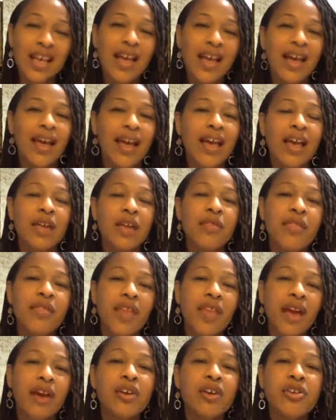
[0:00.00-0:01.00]
And
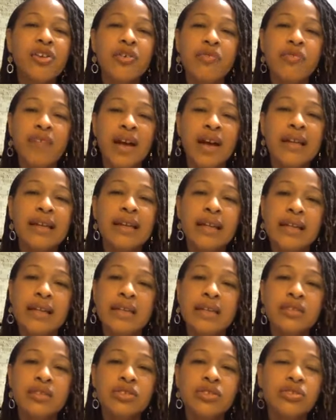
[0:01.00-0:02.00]
there you'll find
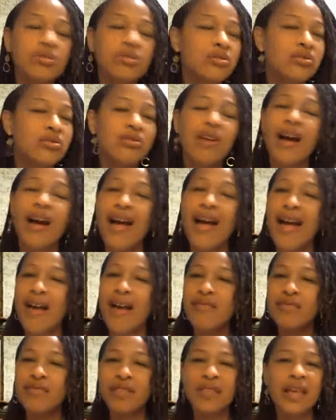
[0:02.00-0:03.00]
links to
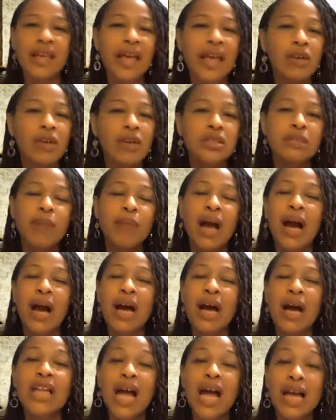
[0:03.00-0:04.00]
everything else, my
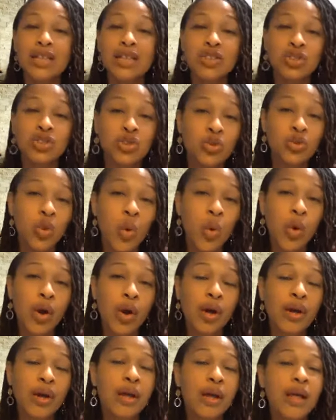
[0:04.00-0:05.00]
online
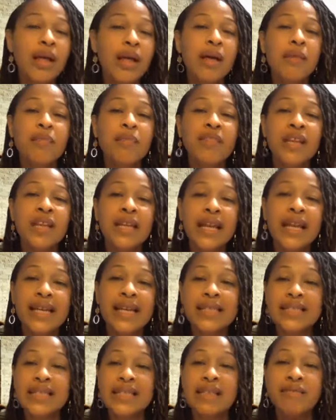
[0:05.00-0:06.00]
store, the
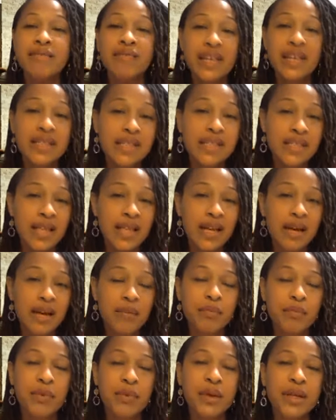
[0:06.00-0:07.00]
latest events that
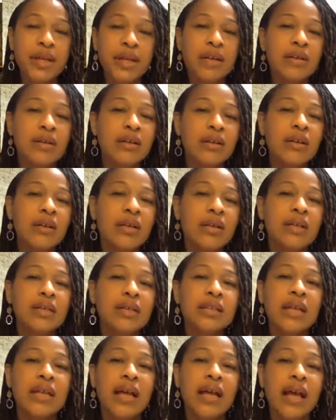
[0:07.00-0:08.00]
I'm putting
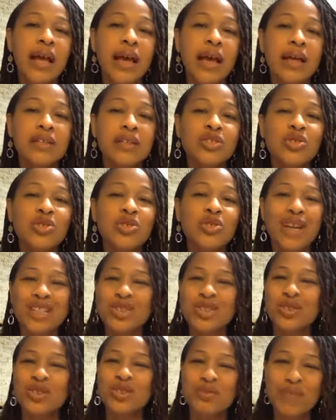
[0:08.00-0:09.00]
on, and to my
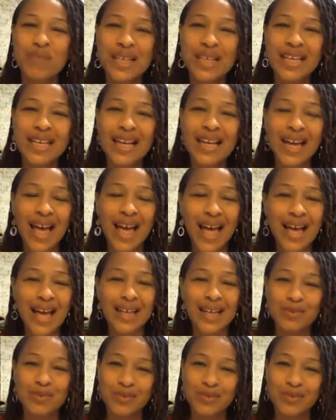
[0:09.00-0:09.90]
social media as